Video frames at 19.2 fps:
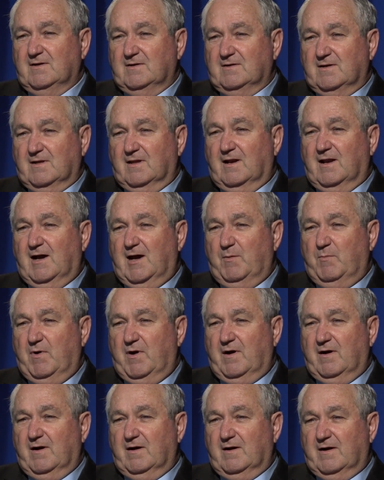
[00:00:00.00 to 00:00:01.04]
to the
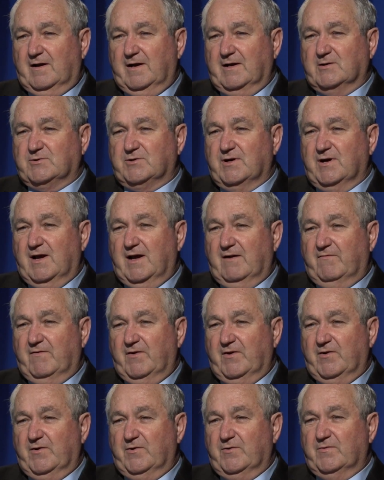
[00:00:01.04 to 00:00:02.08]
library on Eastern
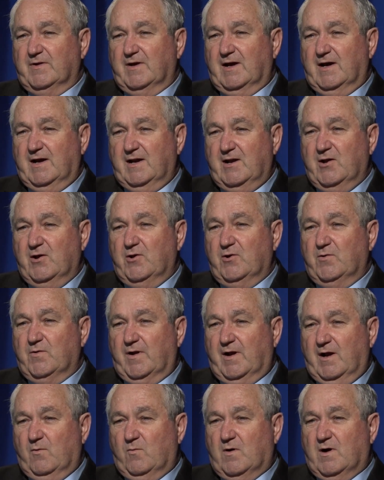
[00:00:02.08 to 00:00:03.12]
Avenue, and I do, and
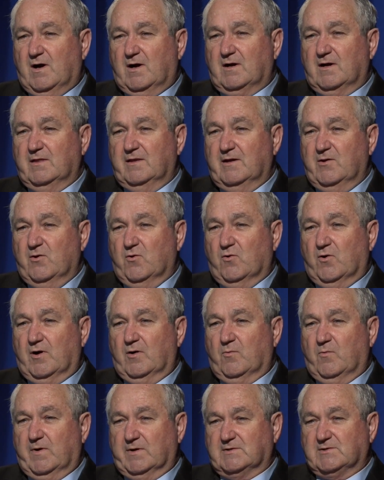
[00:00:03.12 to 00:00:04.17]
I walk in the door.
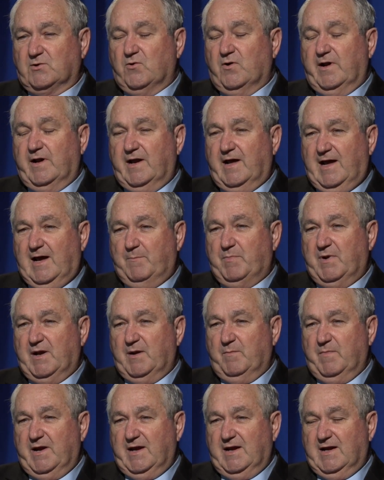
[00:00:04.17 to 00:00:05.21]
What's going to happen to
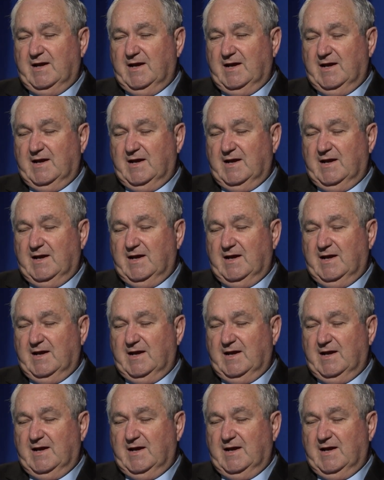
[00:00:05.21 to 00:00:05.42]
me?